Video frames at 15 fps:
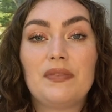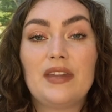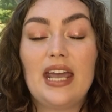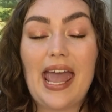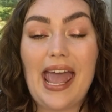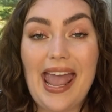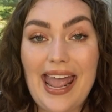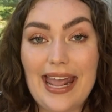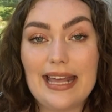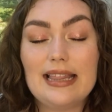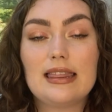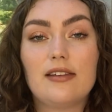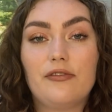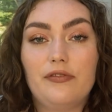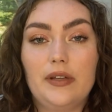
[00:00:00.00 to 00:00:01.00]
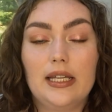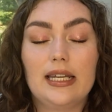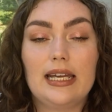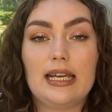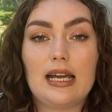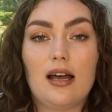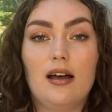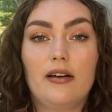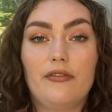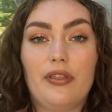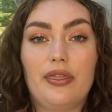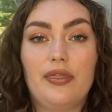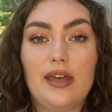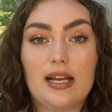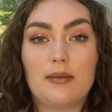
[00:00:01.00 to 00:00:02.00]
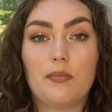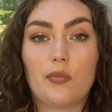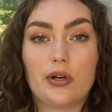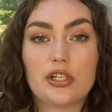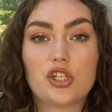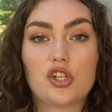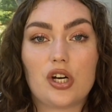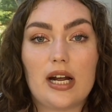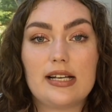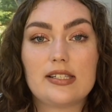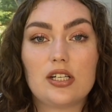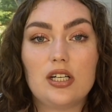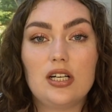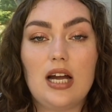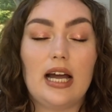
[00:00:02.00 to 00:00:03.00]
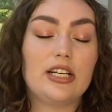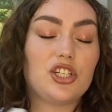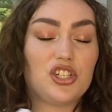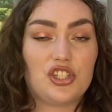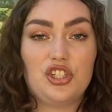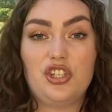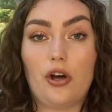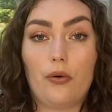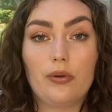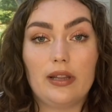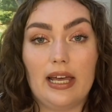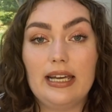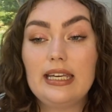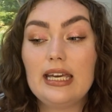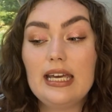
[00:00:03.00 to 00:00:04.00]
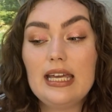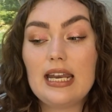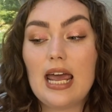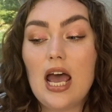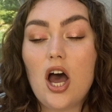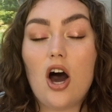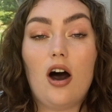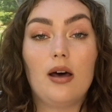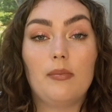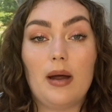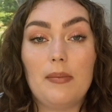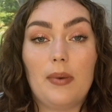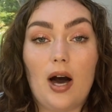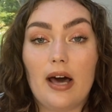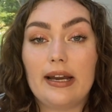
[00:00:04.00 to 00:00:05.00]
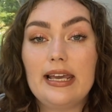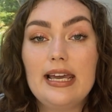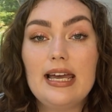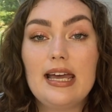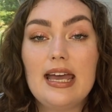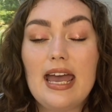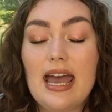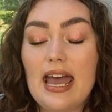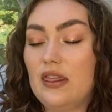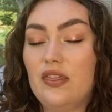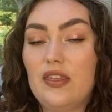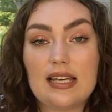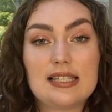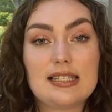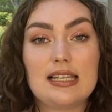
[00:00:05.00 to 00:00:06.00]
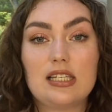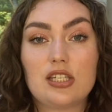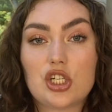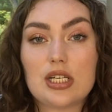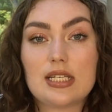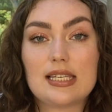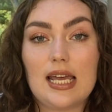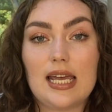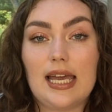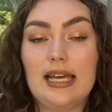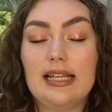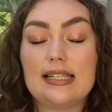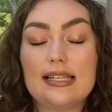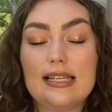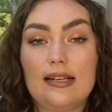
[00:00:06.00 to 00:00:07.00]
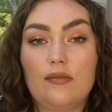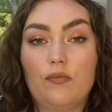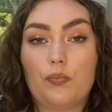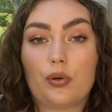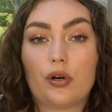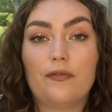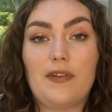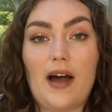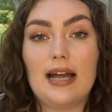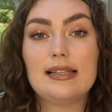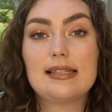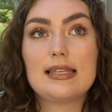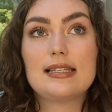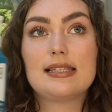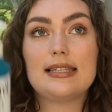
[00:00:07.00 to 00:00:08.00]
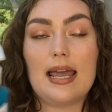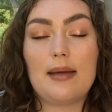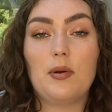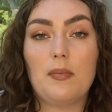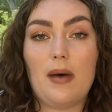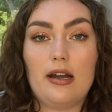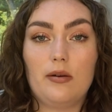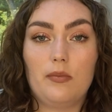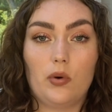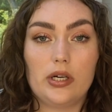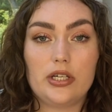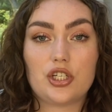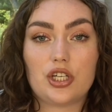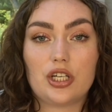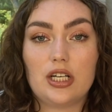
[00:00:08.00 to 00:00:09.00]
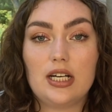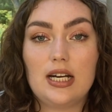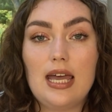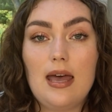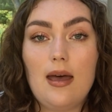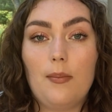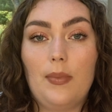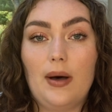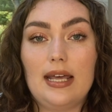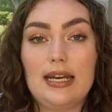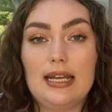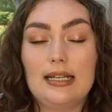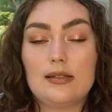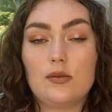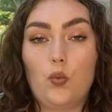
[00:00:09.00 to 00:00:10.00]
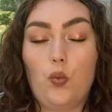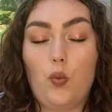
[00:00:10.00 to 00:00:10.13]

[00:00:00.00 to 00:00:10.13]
hate the feeling of thick moisturizer. I just don't like it on my body. This is just it provides the same amount of moisture, but it's